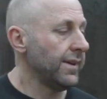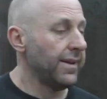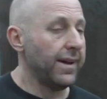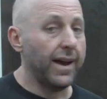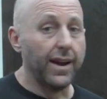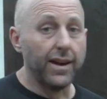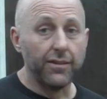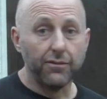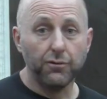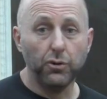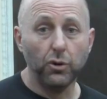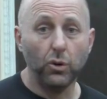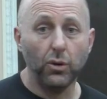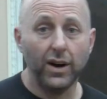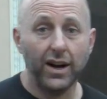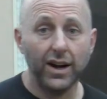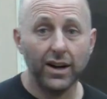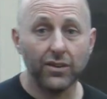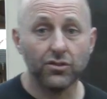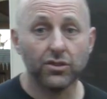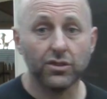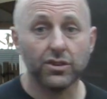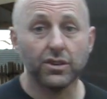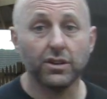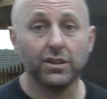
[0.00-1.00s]
at
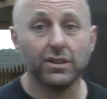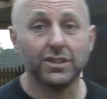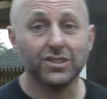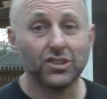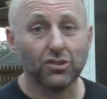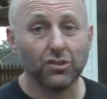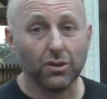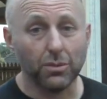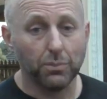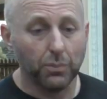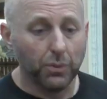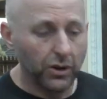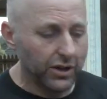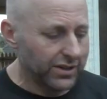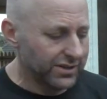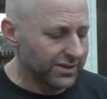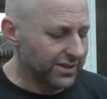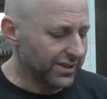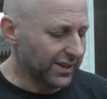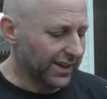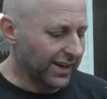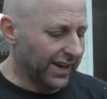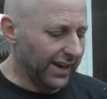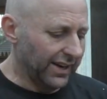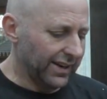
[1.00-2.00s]
$400, you're a
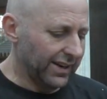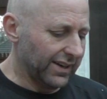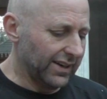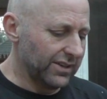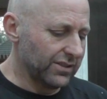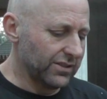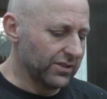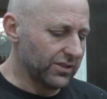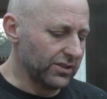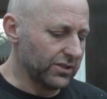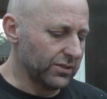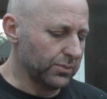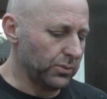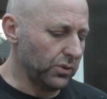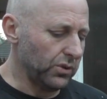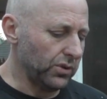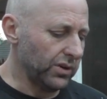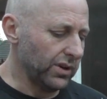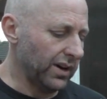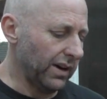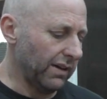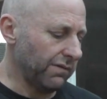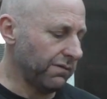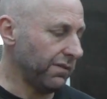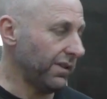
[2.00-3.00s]
person getting into the sport,
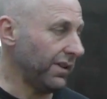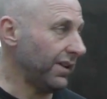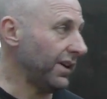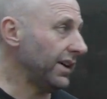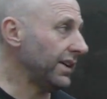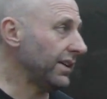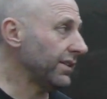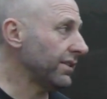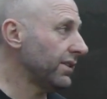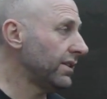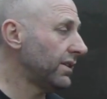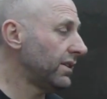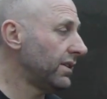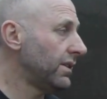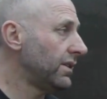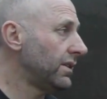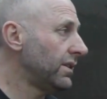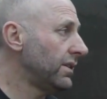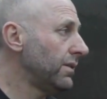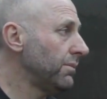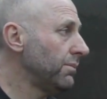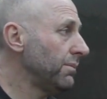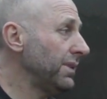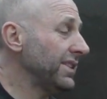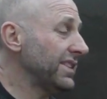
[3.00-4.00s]
I find.
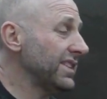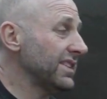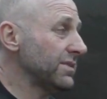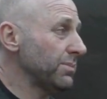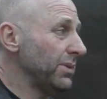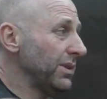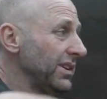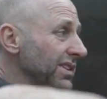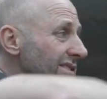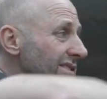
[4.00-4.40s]
But this bow